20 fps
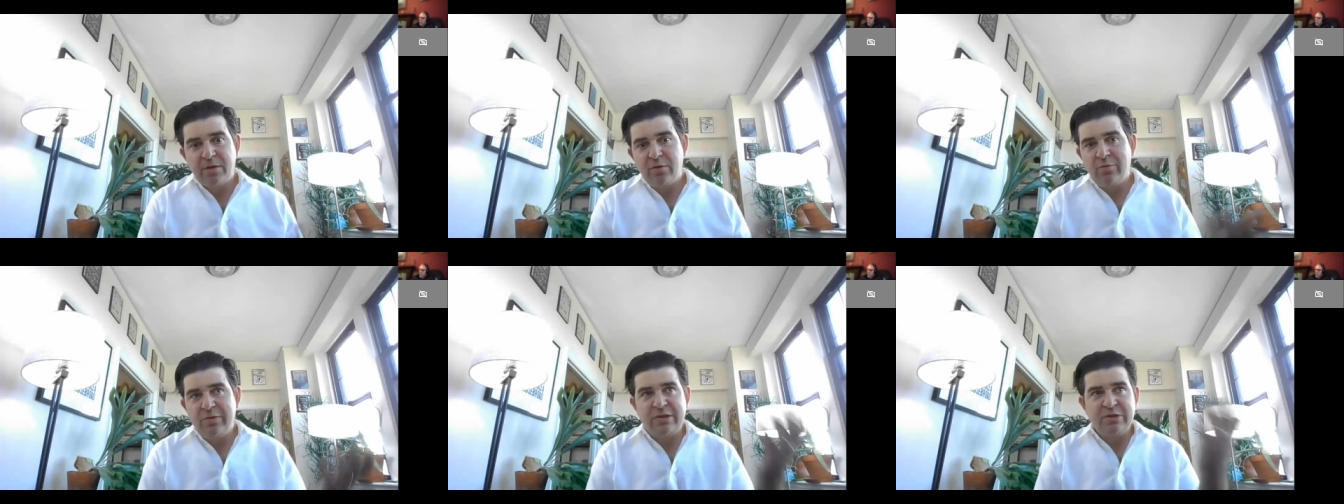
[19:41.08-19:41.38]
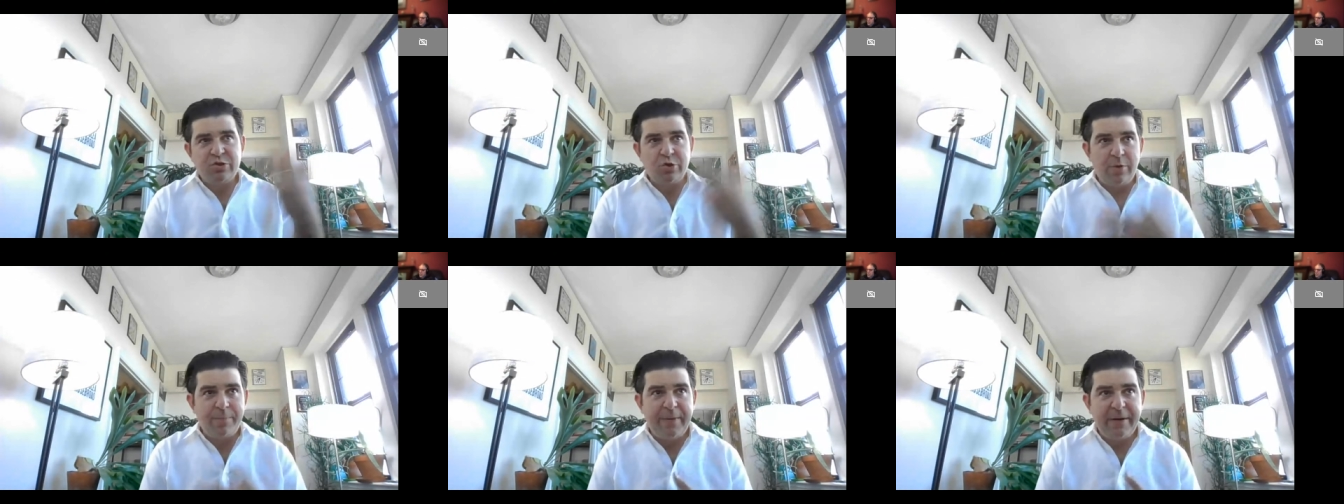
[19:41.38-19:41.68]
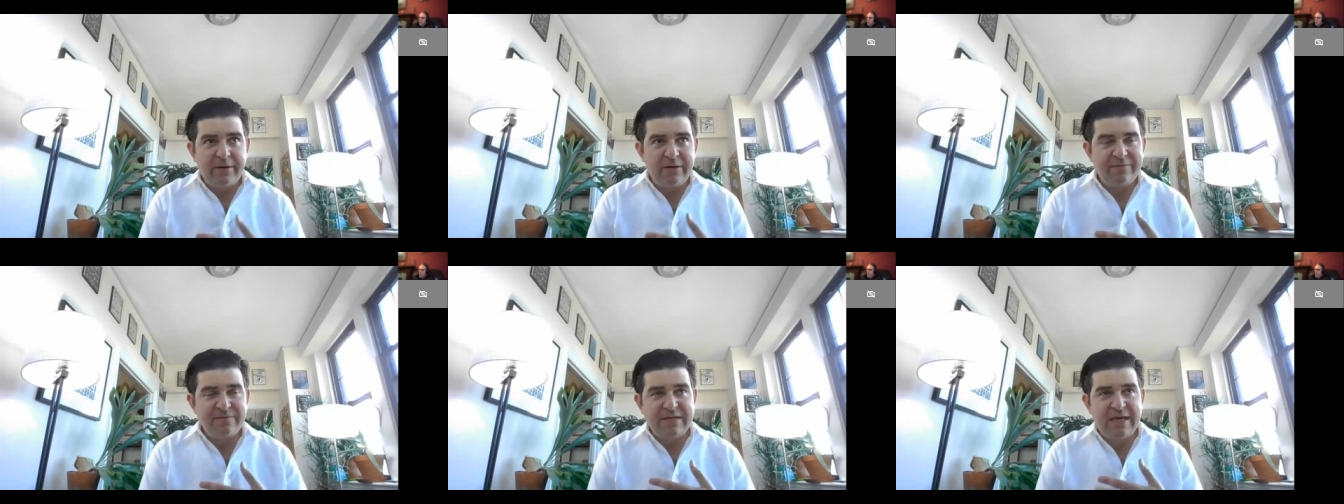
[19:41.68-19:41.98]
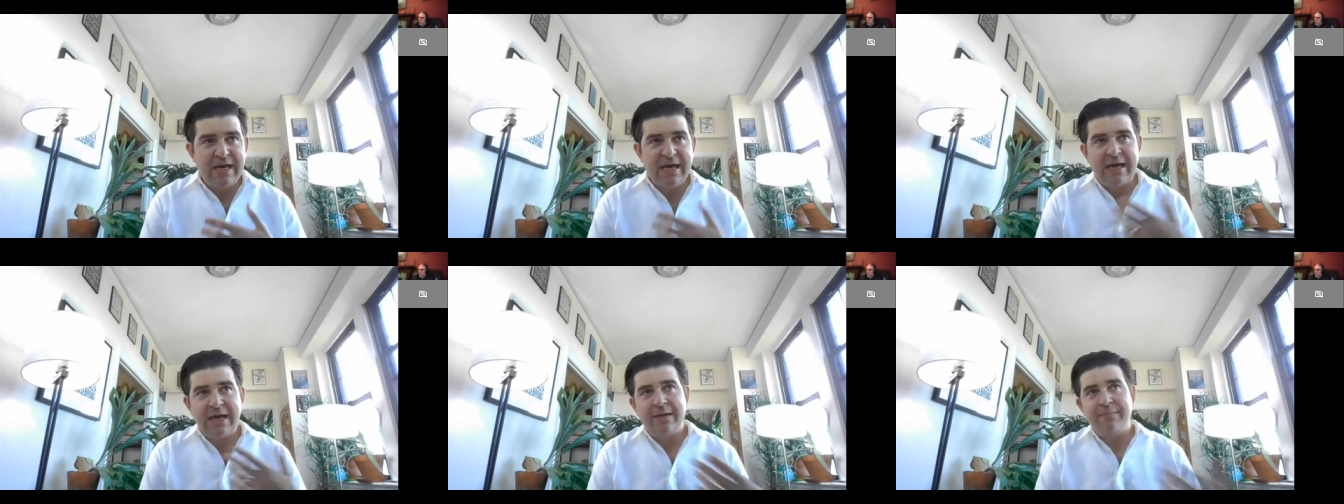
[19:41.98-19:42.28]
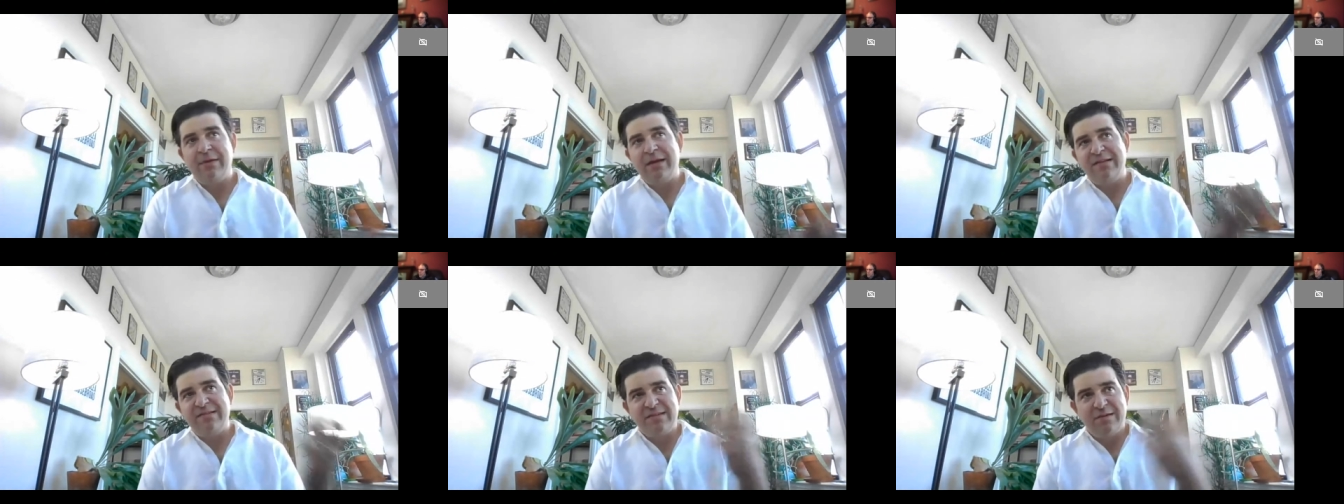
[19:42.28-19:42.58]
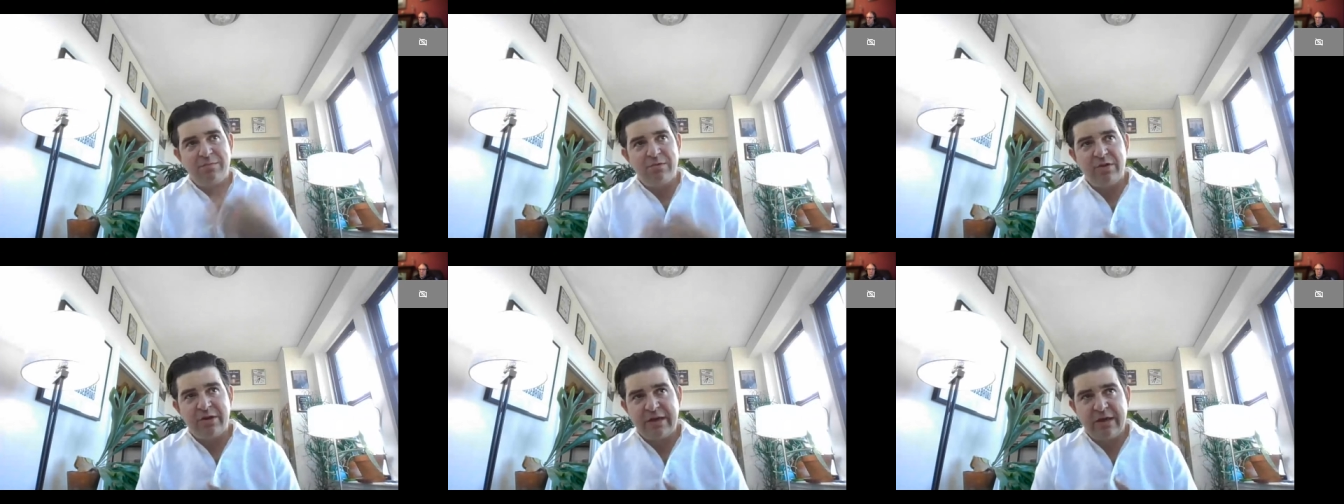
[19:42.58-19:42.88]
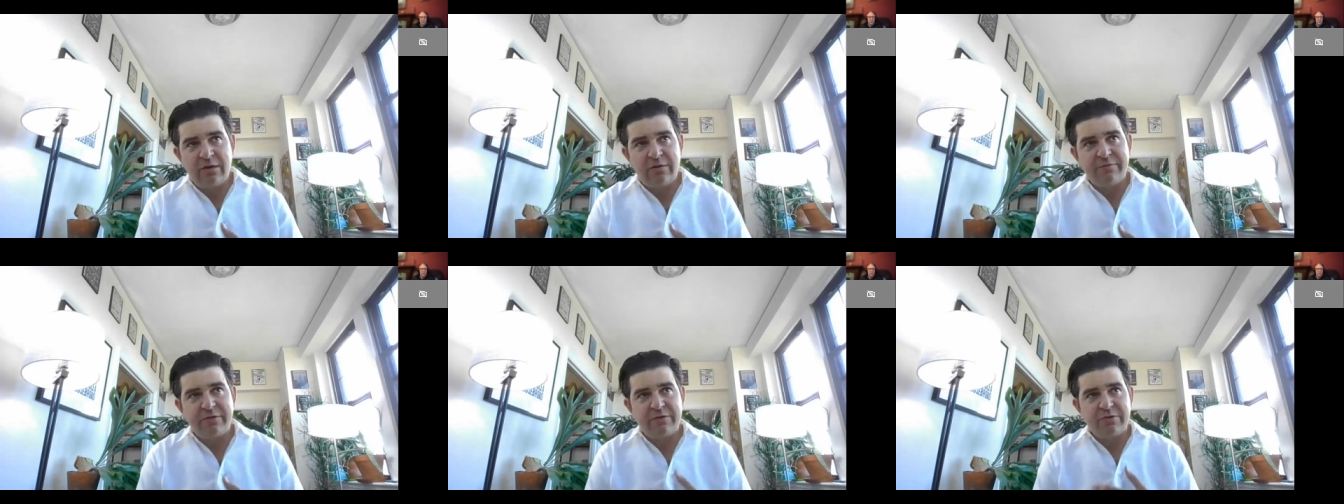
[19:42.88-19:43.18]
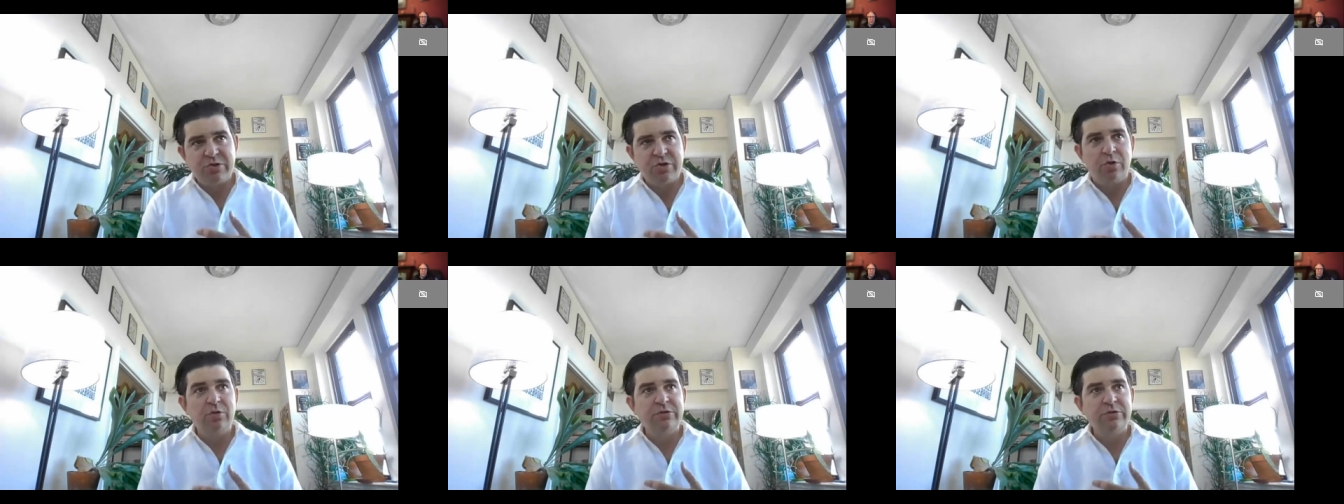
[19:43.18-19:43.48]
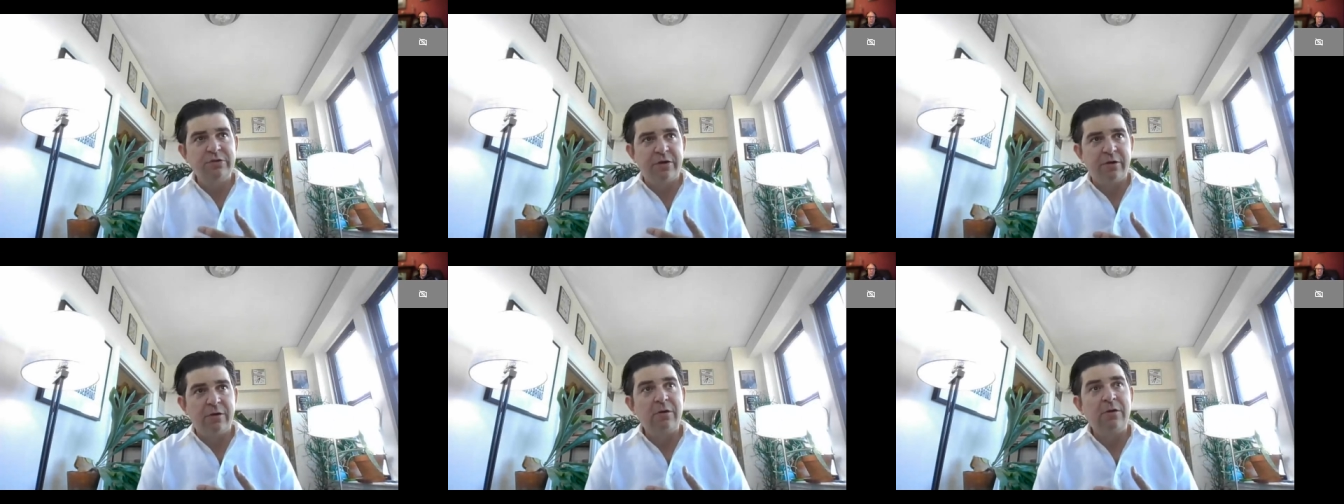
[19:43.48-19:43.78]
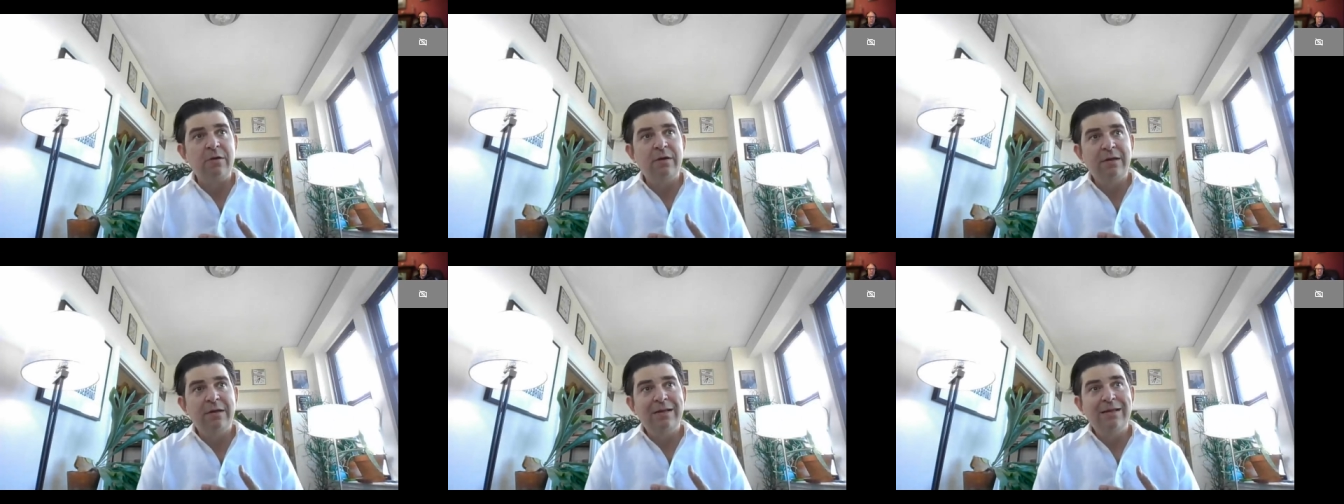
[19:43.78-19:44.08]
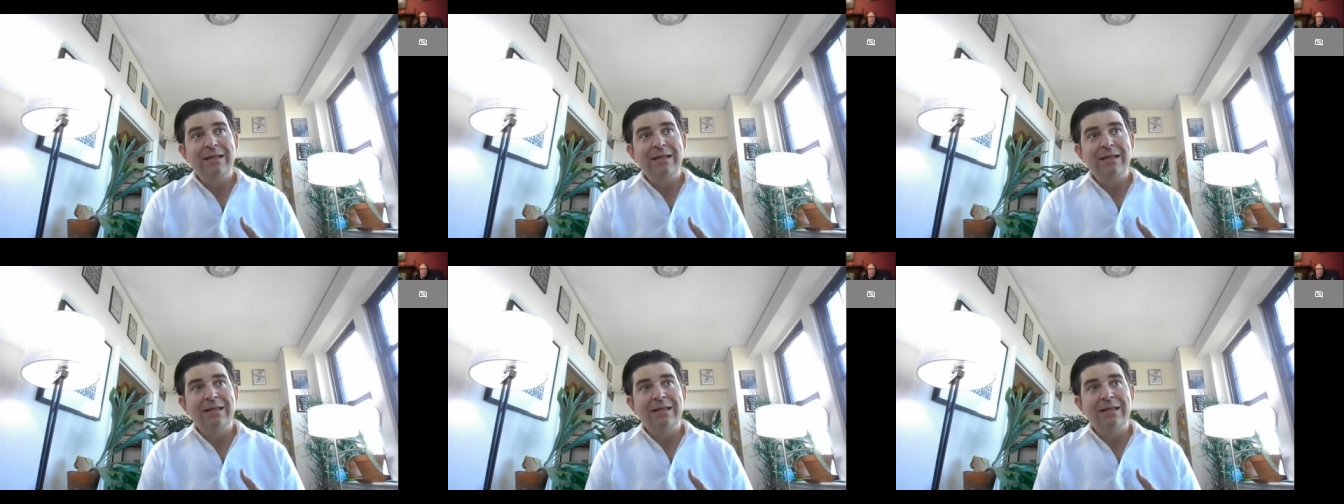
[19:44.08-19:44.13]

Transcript: with a short period of time and someone looking over your shoulder